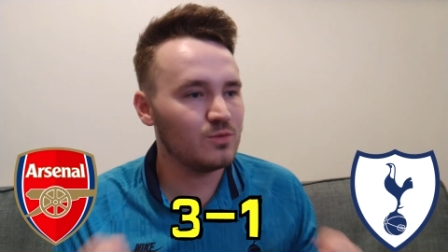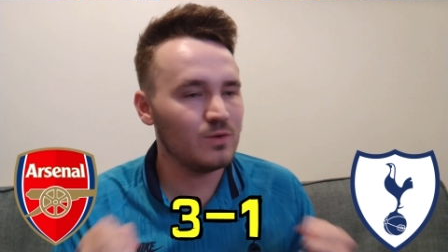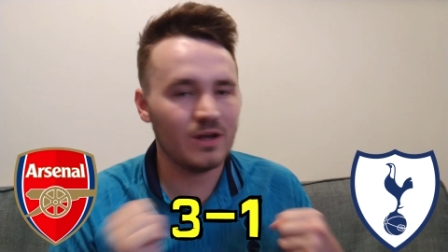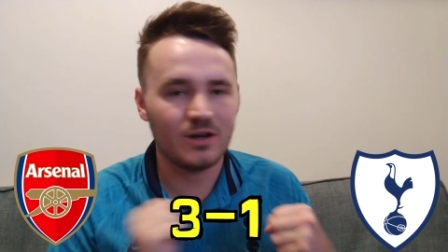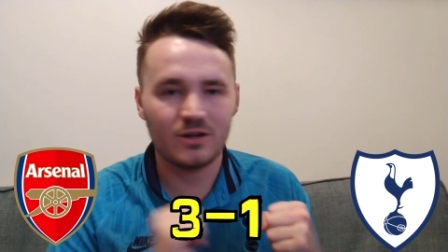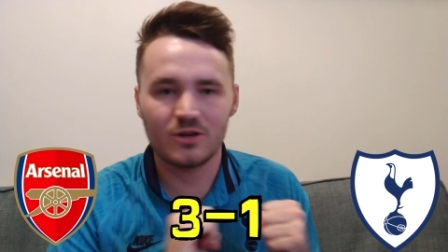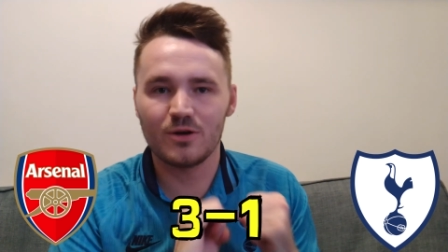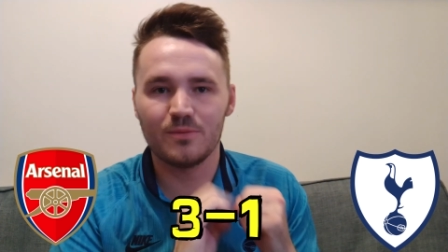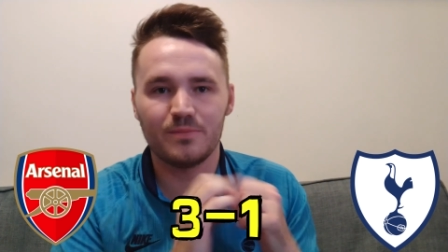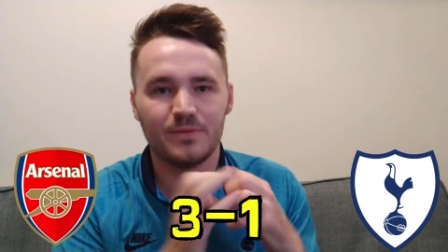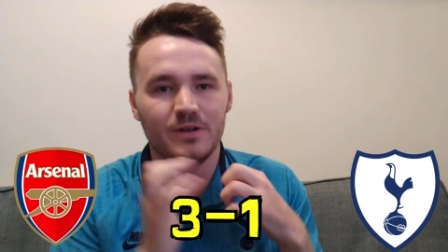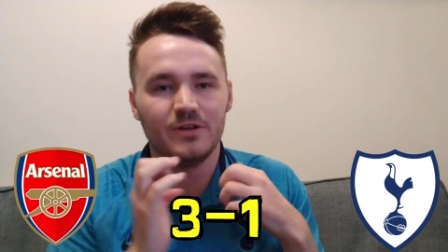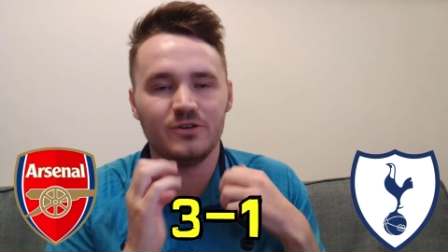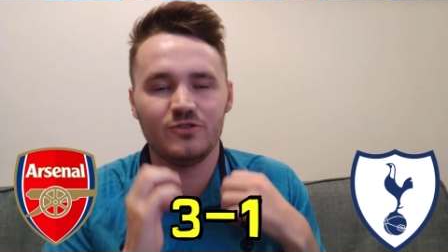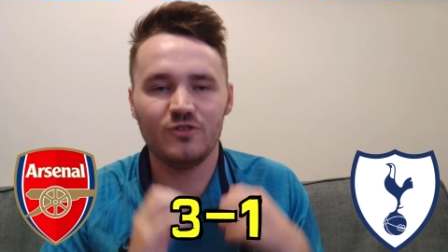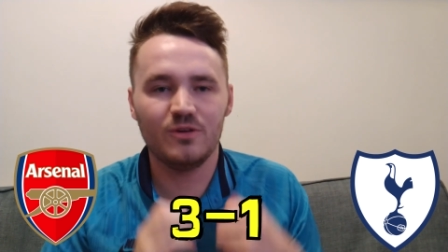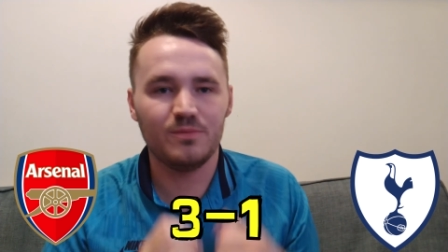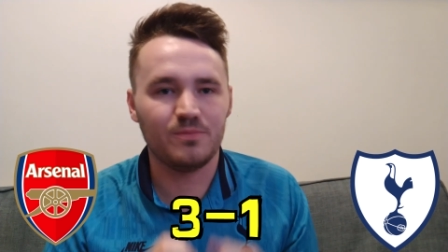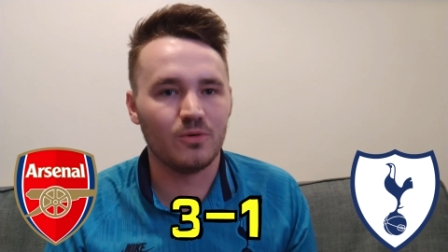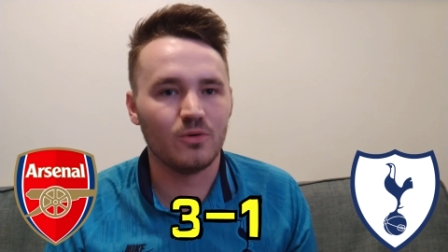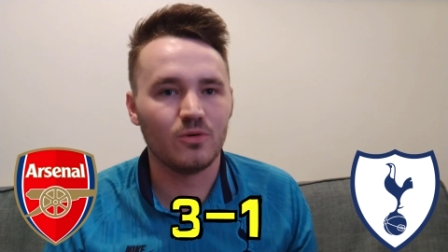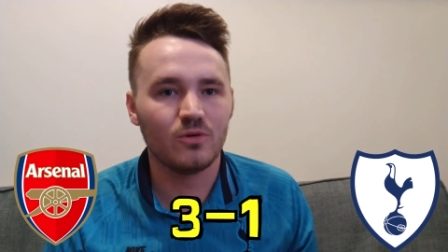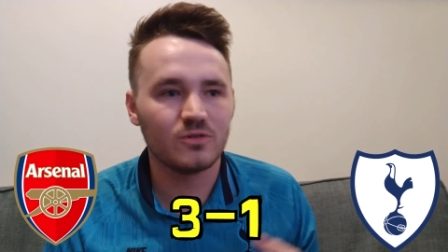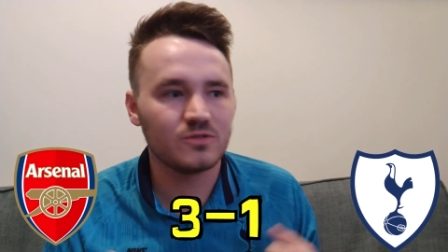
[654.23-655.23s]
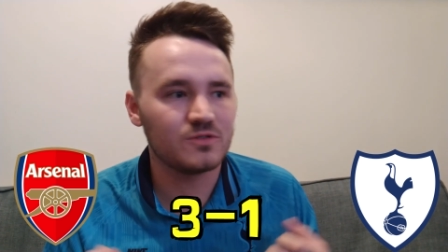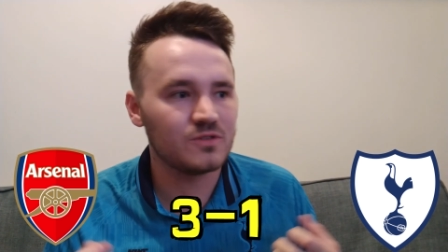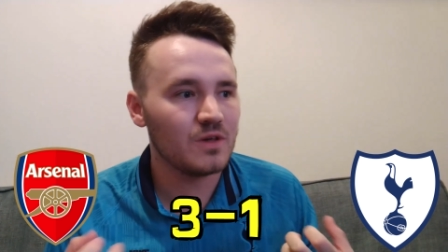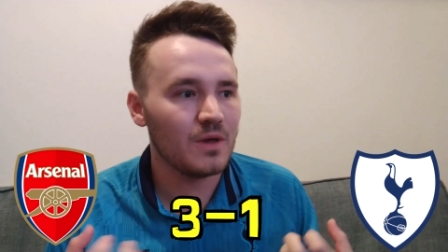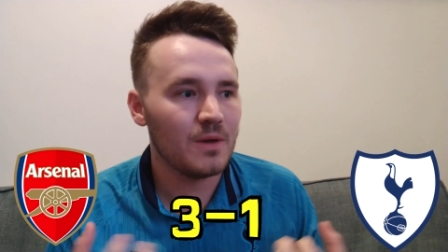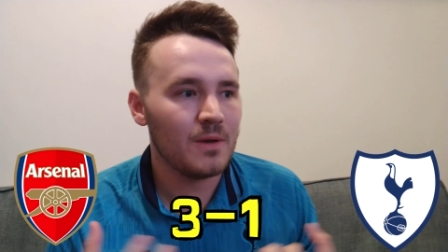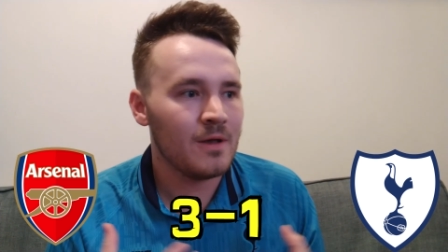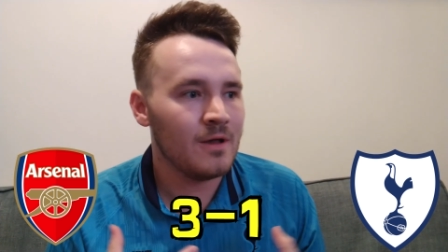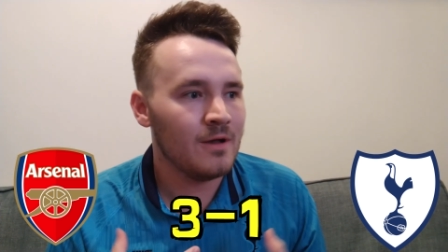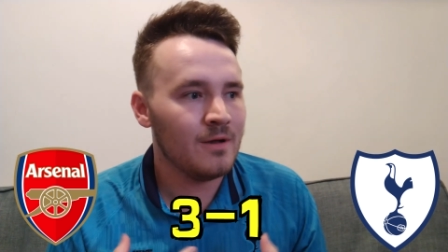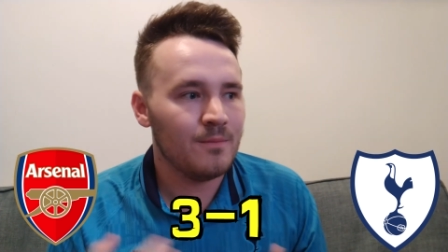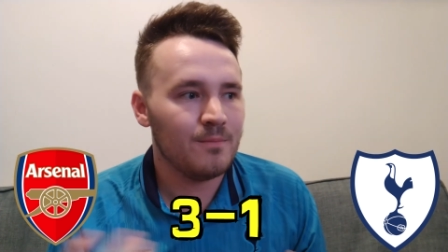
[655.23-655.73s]
we had a couple of dribbles,
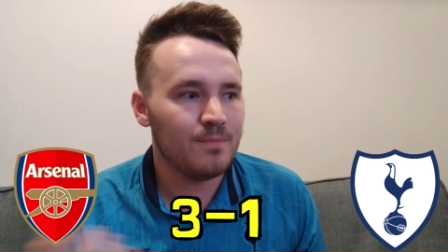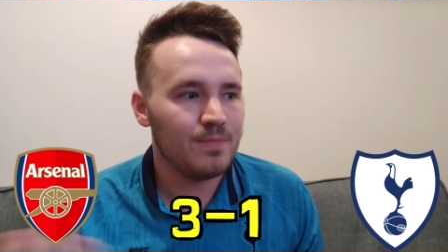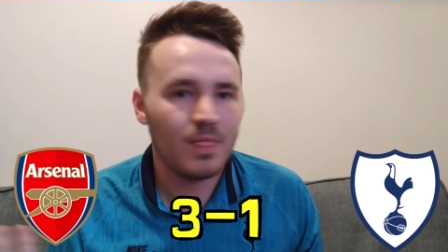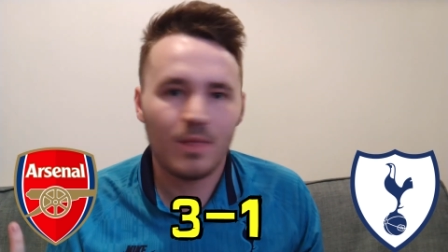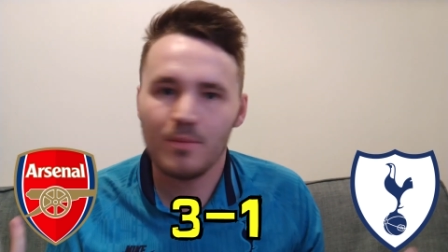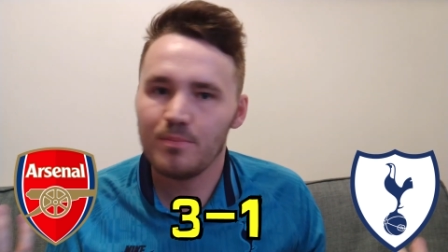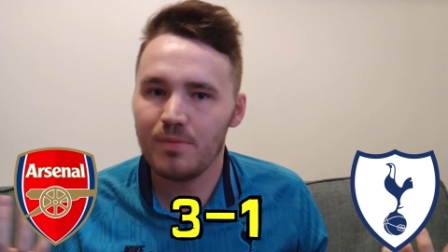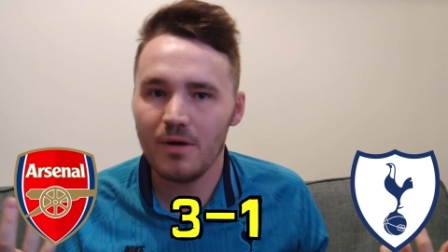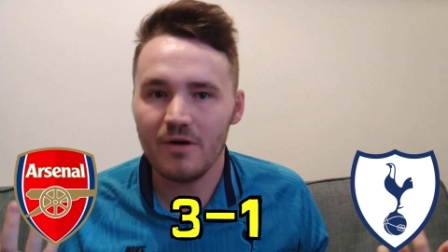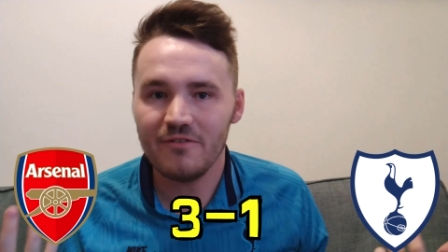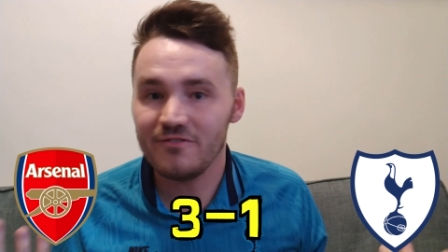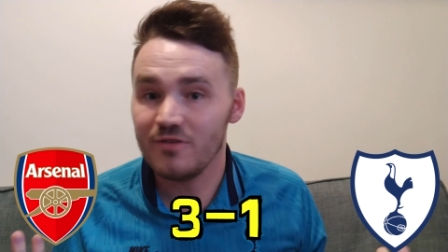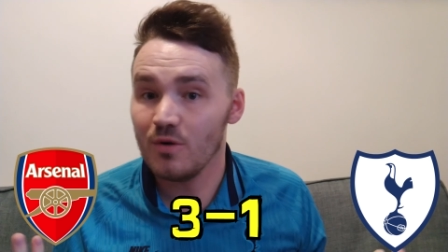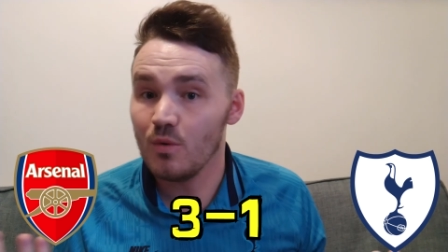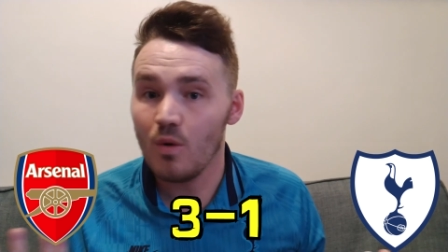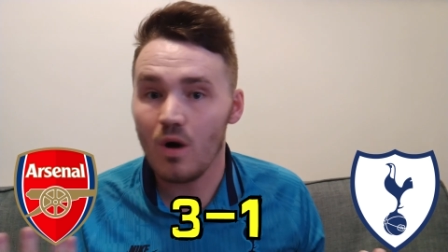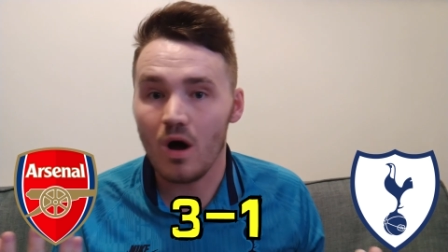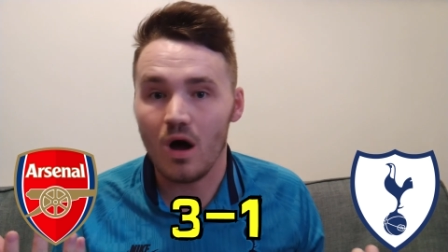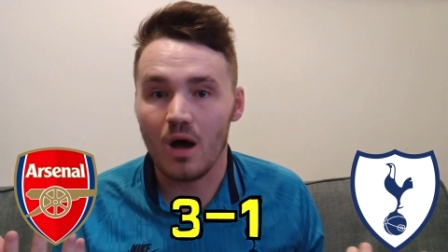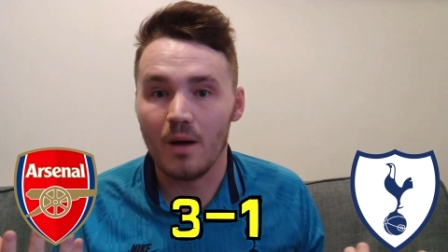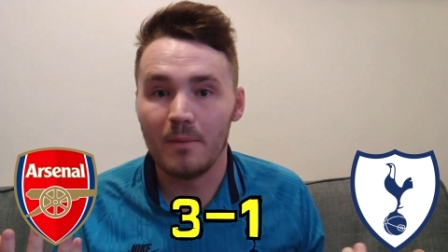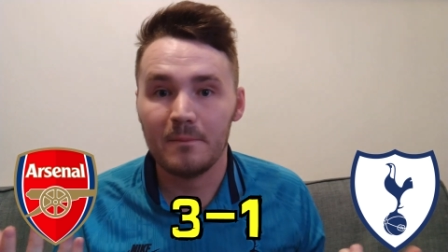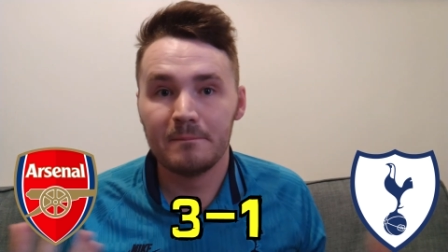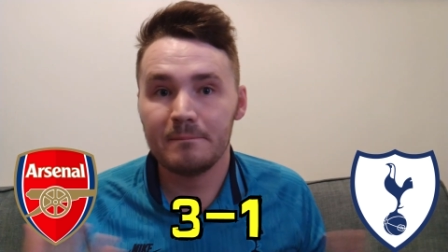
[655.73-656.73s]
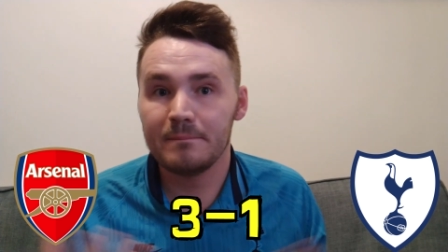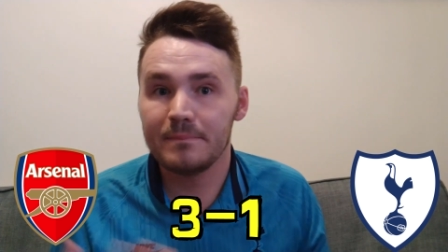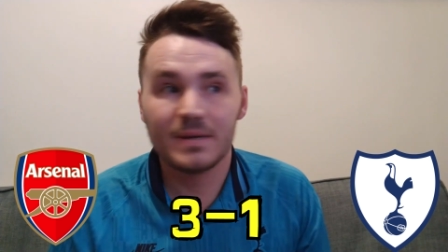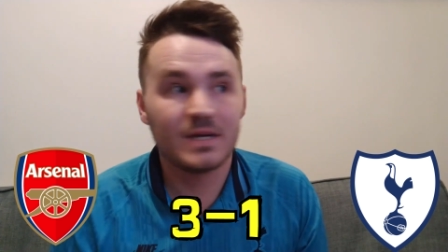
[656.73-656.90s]
but for what?